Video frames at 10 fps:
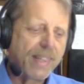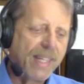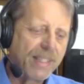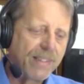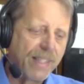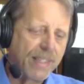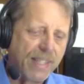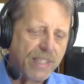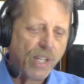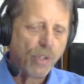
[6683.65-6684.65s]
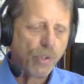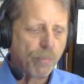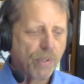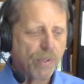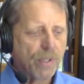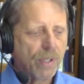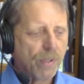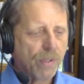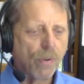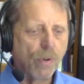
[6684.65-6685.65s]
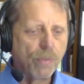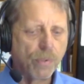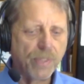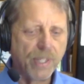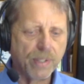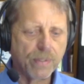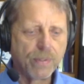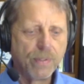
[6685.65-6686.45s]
things that they tell them are awful things.